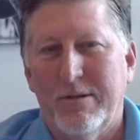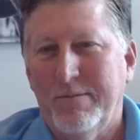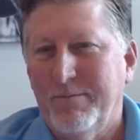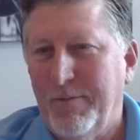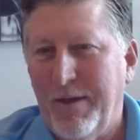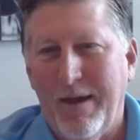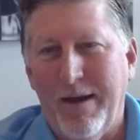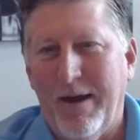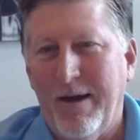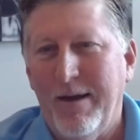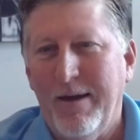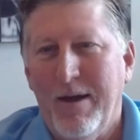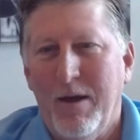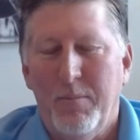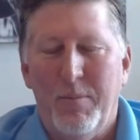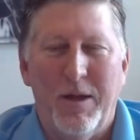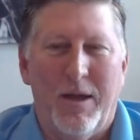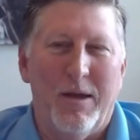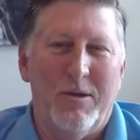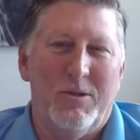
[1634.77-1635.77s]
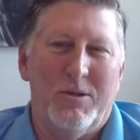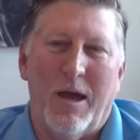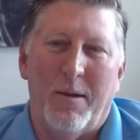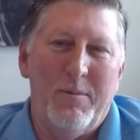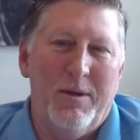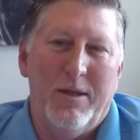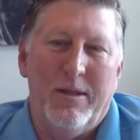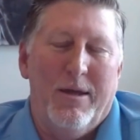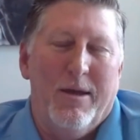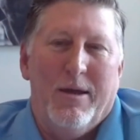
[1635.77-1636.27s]
Yeah, because I
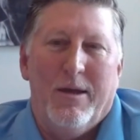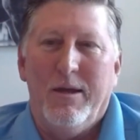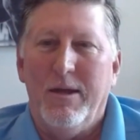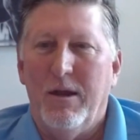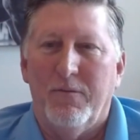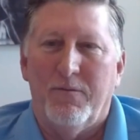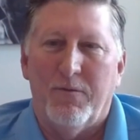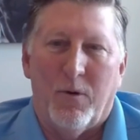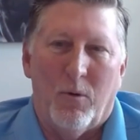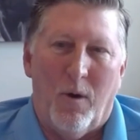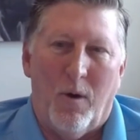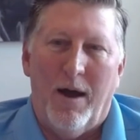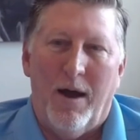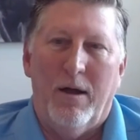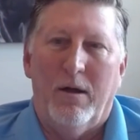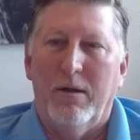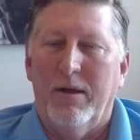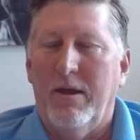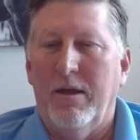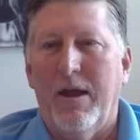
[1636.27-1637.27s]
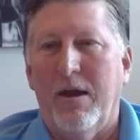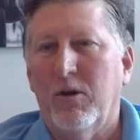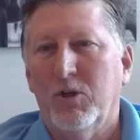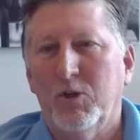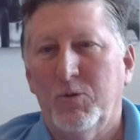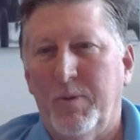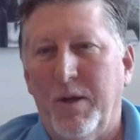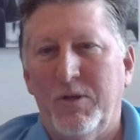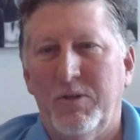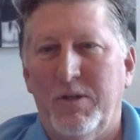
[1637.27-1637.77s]
mean, for a while,
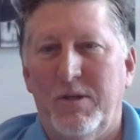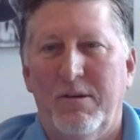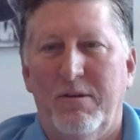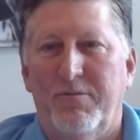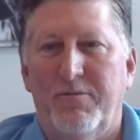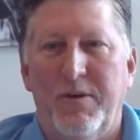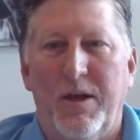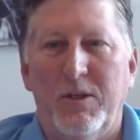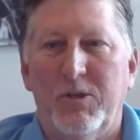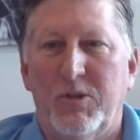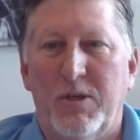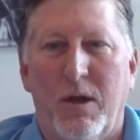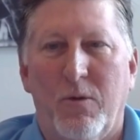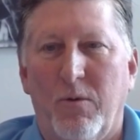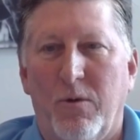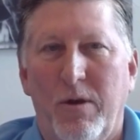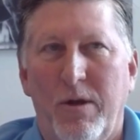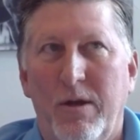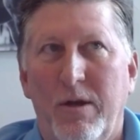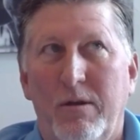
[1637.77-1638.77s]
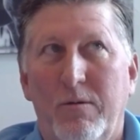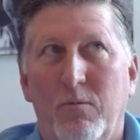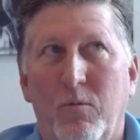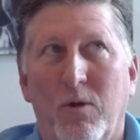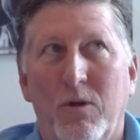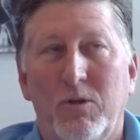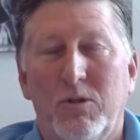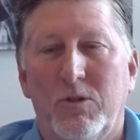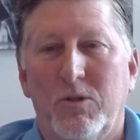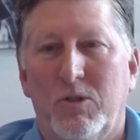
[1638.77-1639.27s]
aerospace and defense that we're in
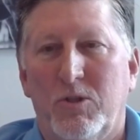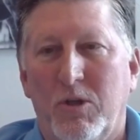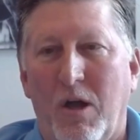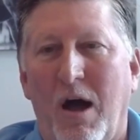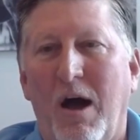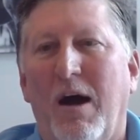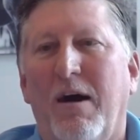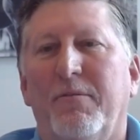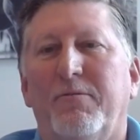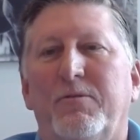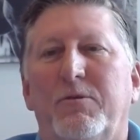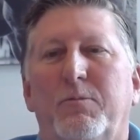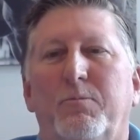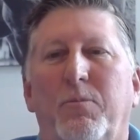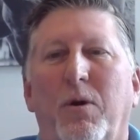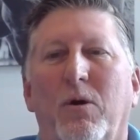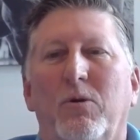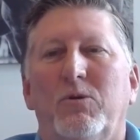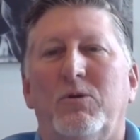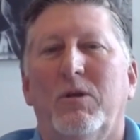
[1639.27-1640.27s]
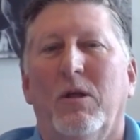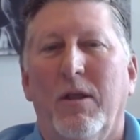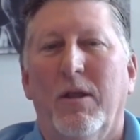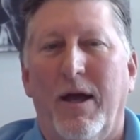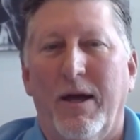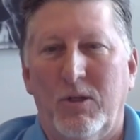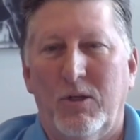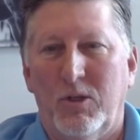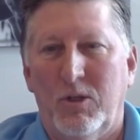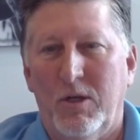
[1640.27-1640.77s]
was soft
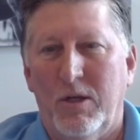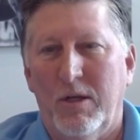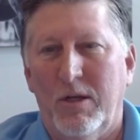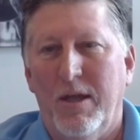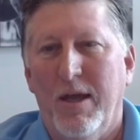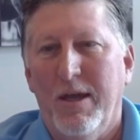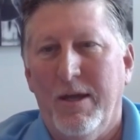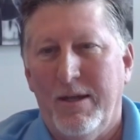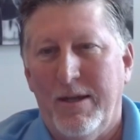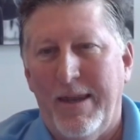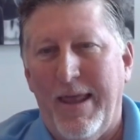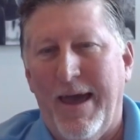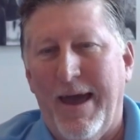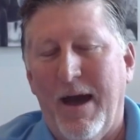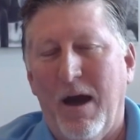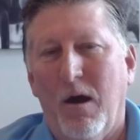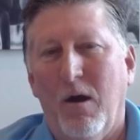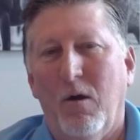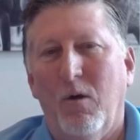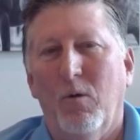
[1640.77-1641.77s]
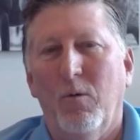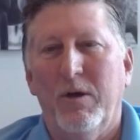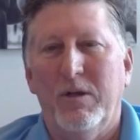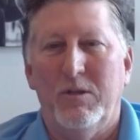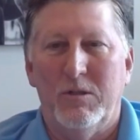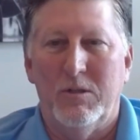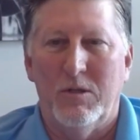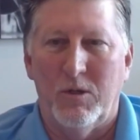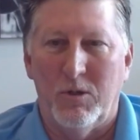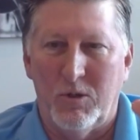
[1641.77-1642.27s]
post-election. Now
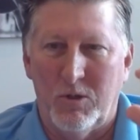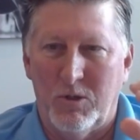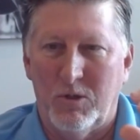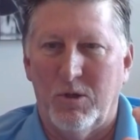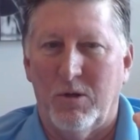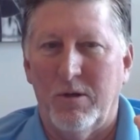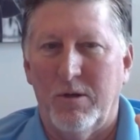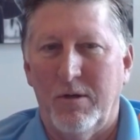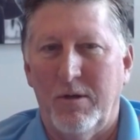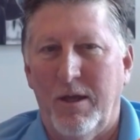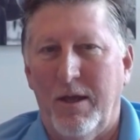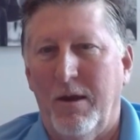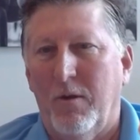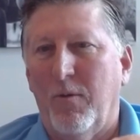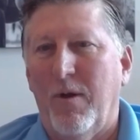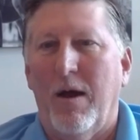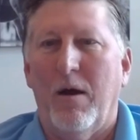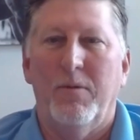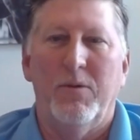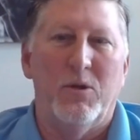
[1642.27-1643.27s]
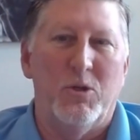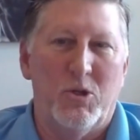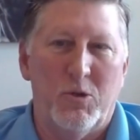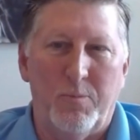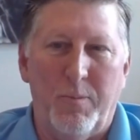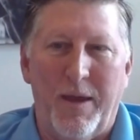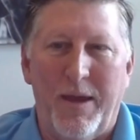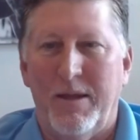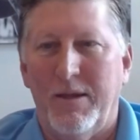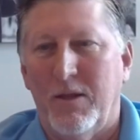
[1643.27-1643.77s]
there's certainty around the
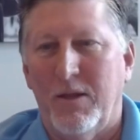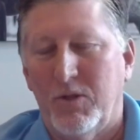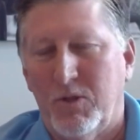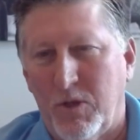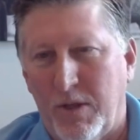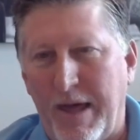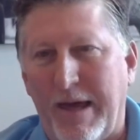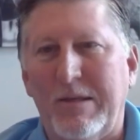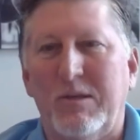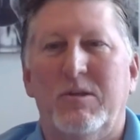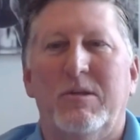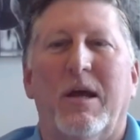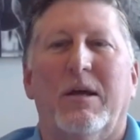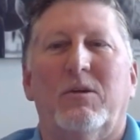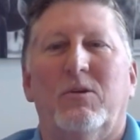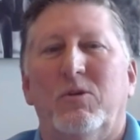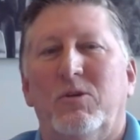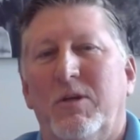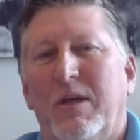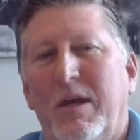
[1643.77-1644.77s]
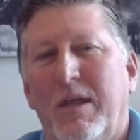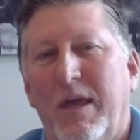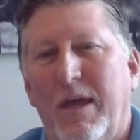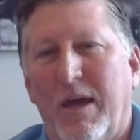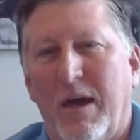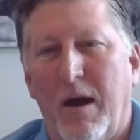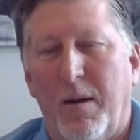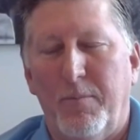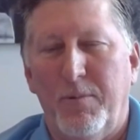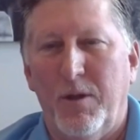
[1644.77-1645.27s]
spend, and so that sector's heating
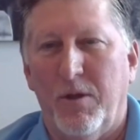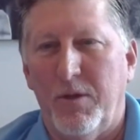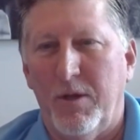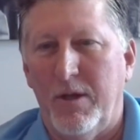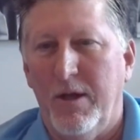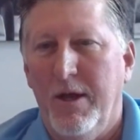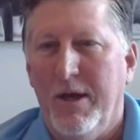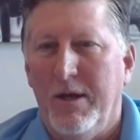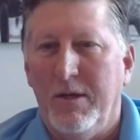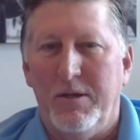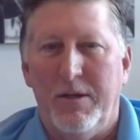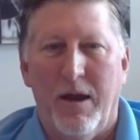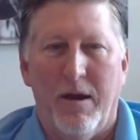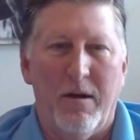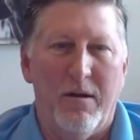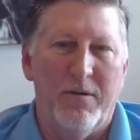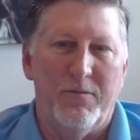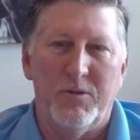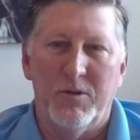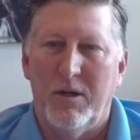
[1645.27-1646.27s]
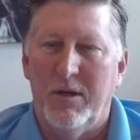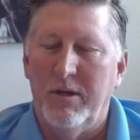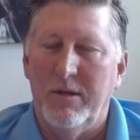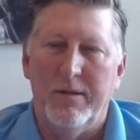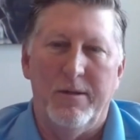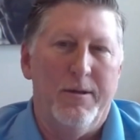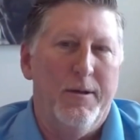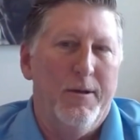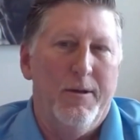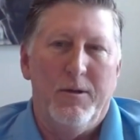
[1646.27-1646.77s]
up. The tariffs
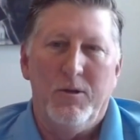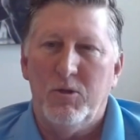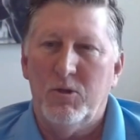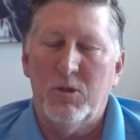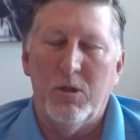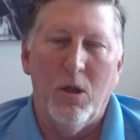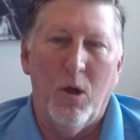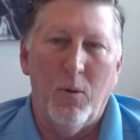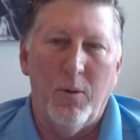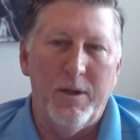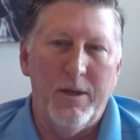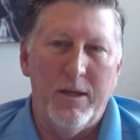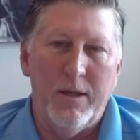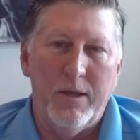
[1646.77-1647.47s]
can slow